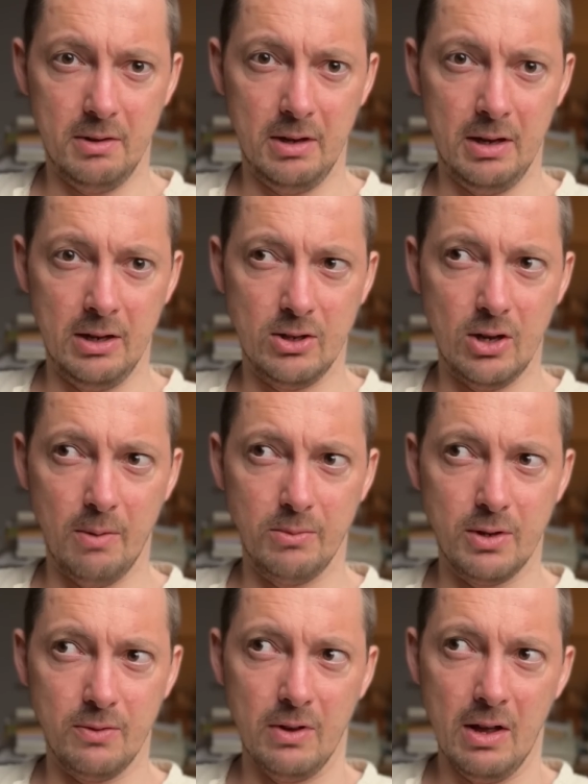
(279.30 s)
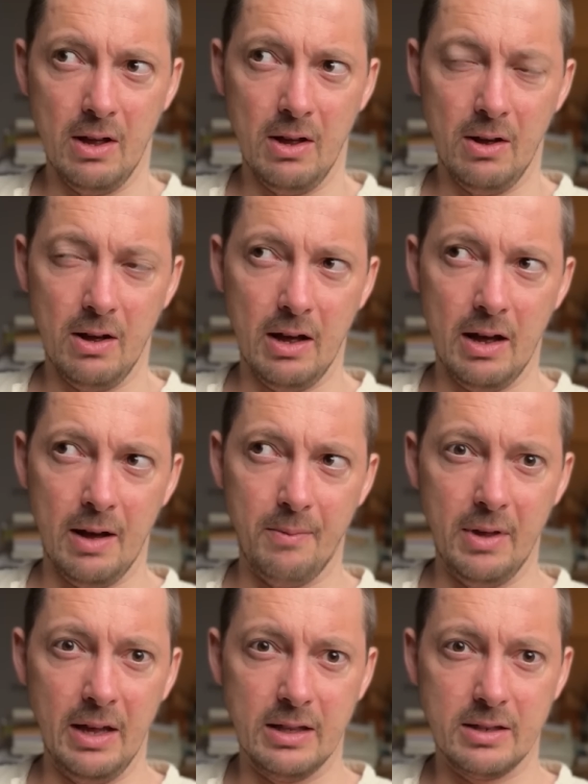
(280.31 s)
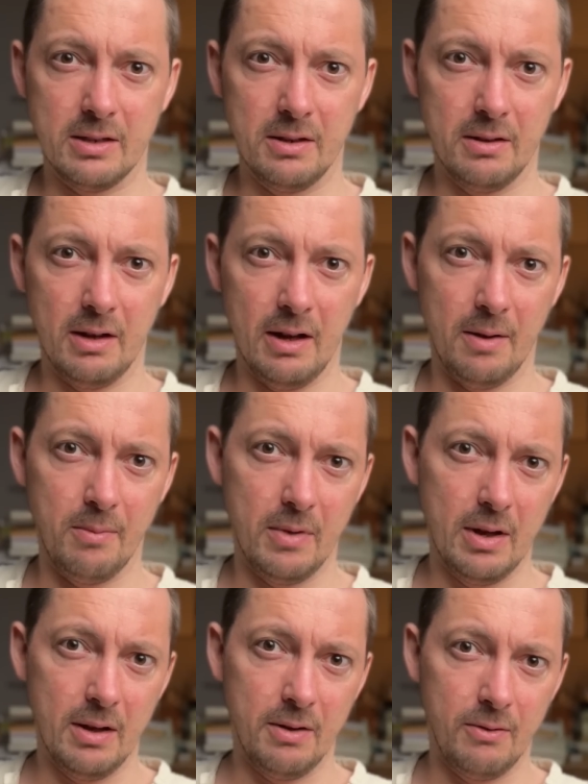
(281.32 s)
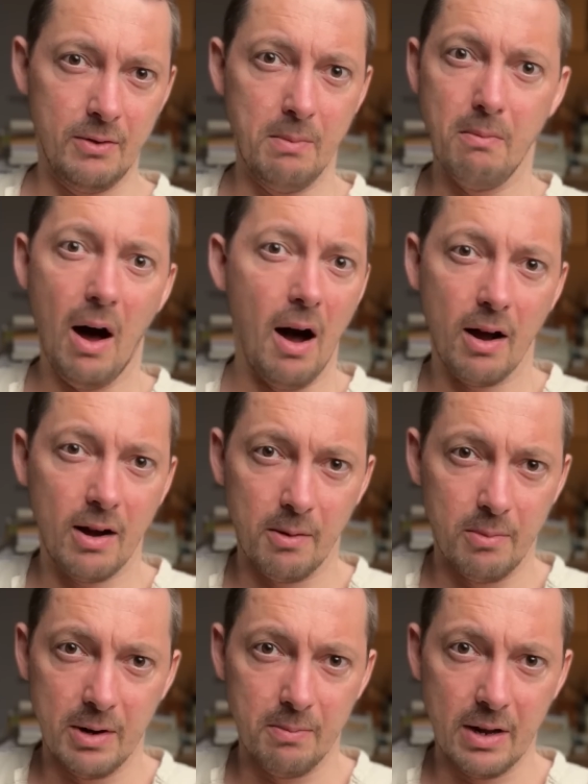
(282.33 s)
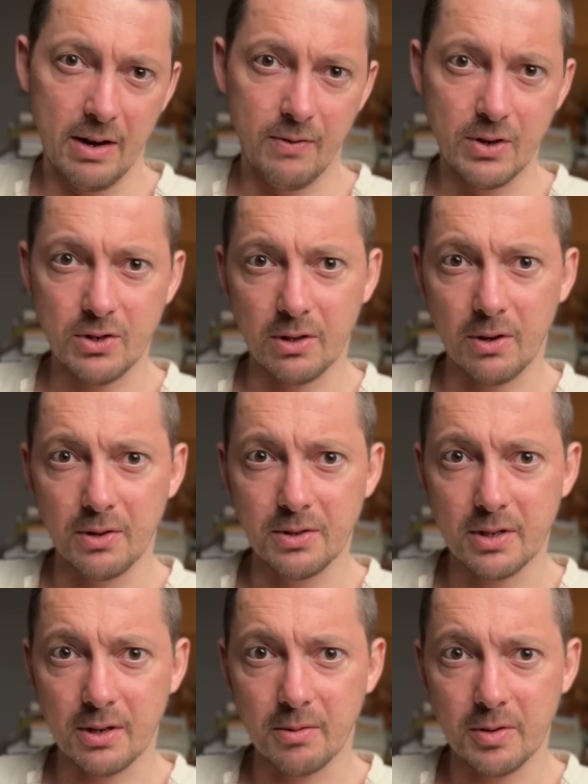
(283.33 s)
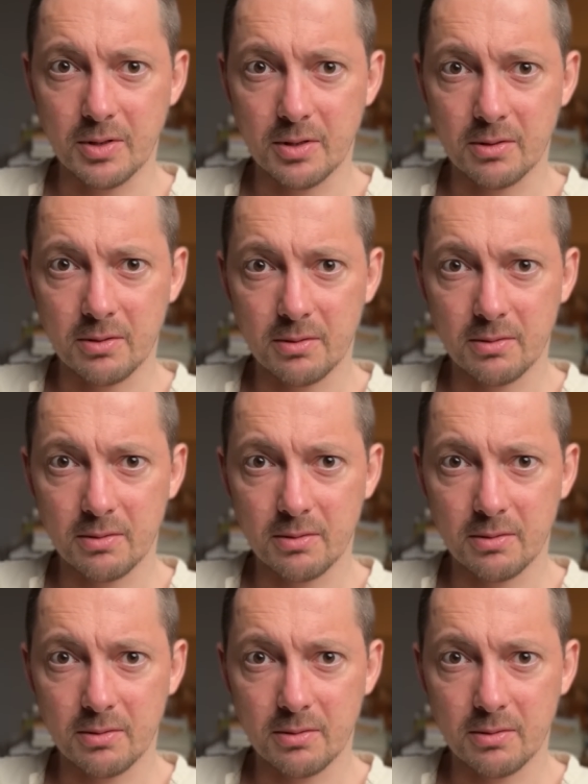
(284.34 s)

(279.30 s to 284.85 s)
in terms of its remarkably beneficial consequences.